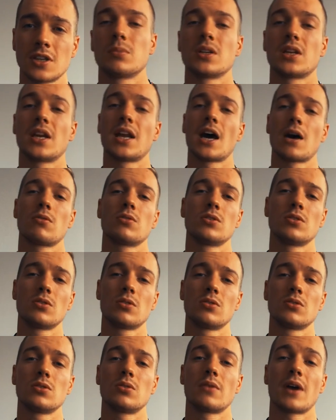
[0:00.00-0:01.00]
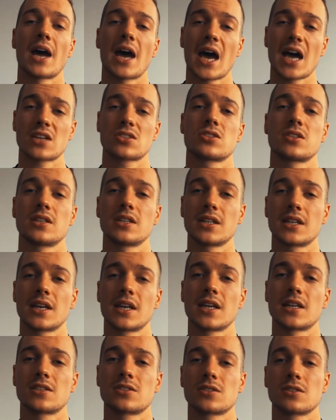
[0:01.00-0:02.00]
But now you know you're actually
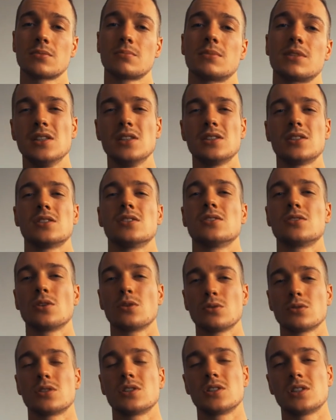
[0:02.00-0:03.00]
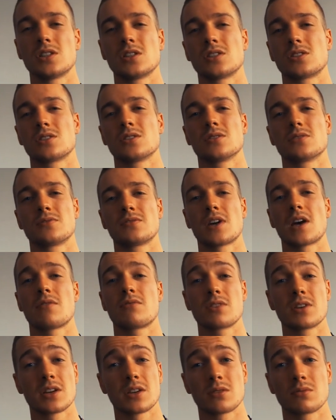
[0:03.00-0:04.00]
getting some decent dosages of
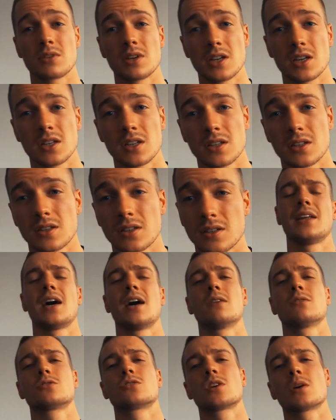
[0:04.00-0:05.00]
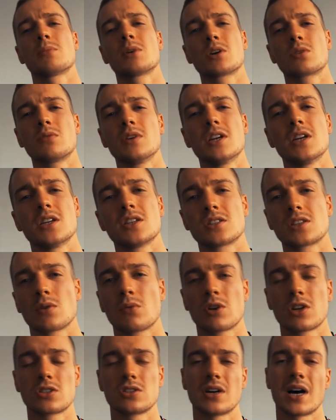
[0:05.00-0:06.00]
every ingredient. Now some ingredients I
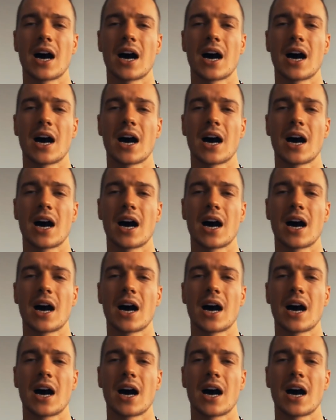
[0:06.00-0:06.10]
wanted to